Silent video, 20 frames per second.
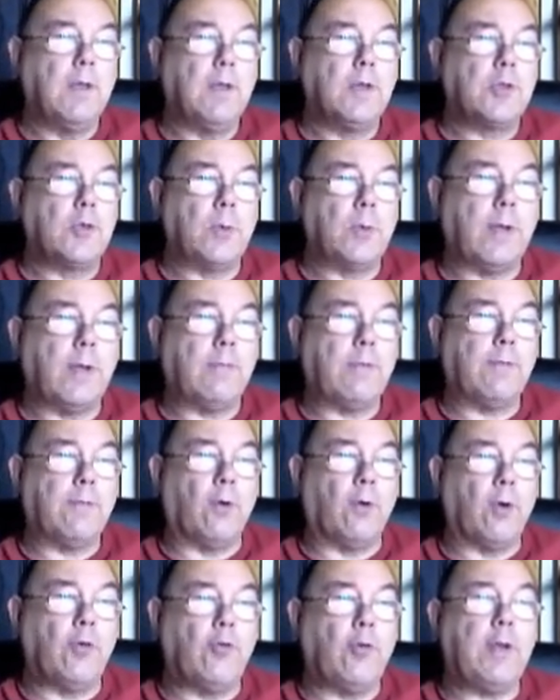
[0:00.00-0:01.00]
So we have the
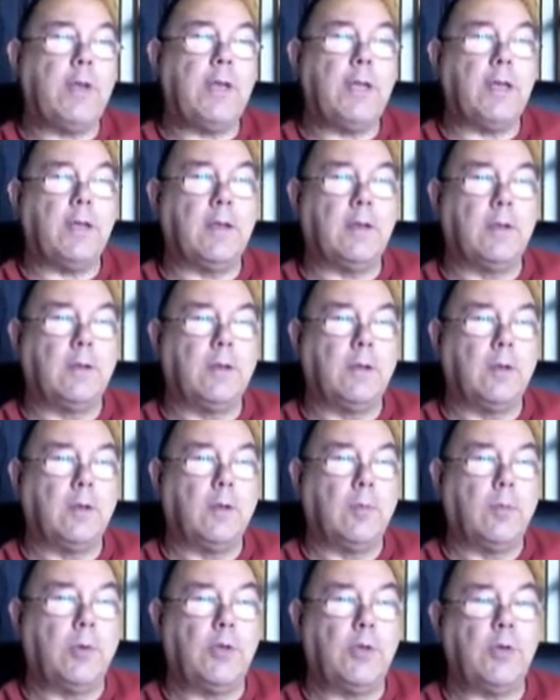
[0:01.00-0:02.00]
foyer rainier
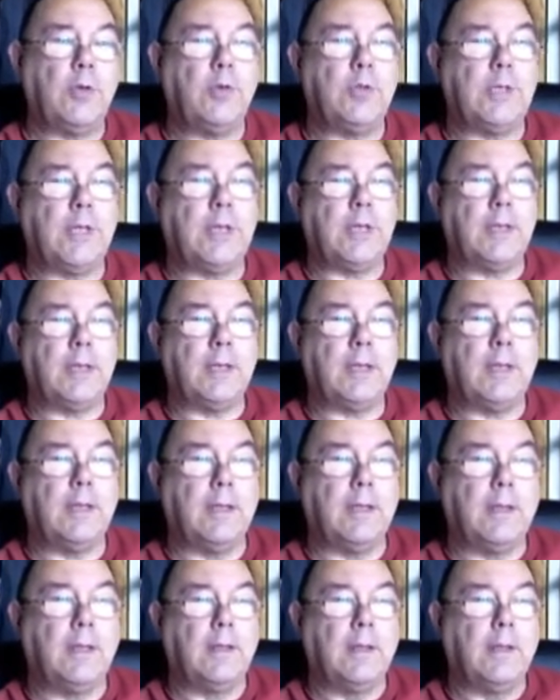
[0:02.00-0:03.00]
producing,
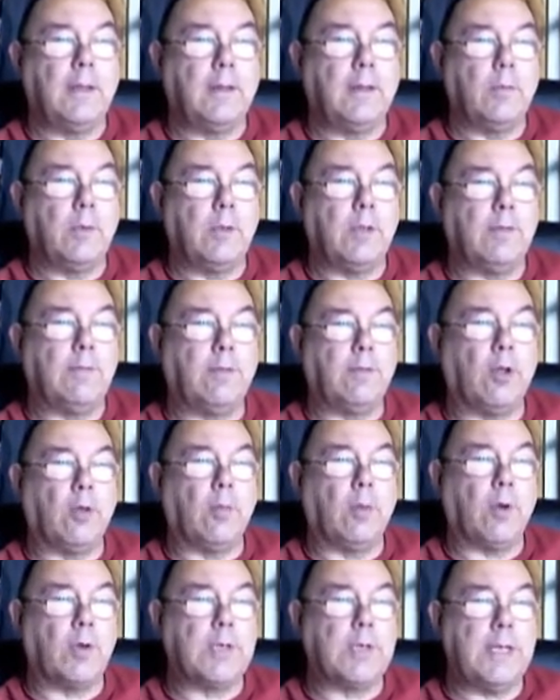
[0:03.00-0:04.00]
with a floor
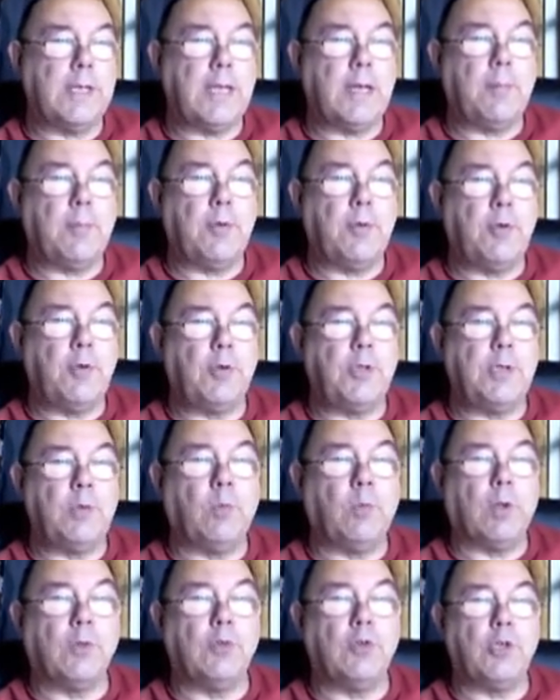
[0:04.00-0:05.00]
box here producing
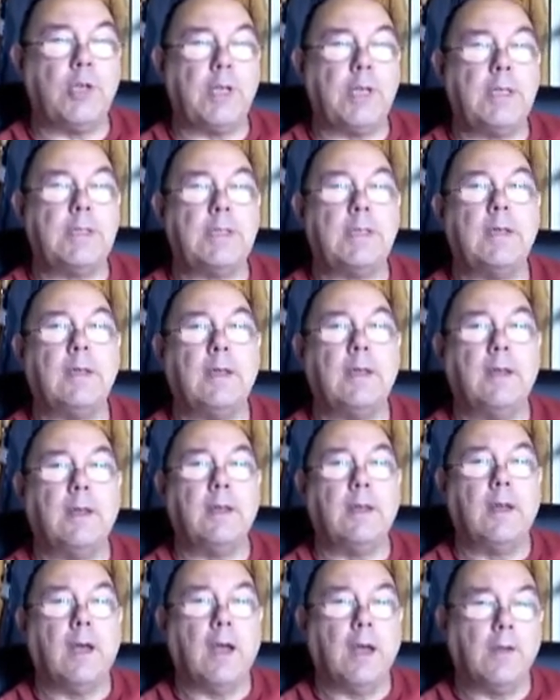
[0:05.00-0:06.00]
one sheet,
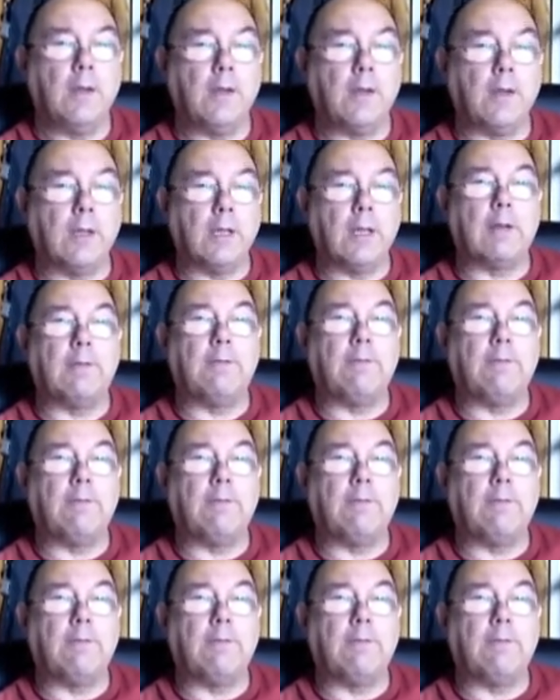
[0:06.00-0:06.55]
another little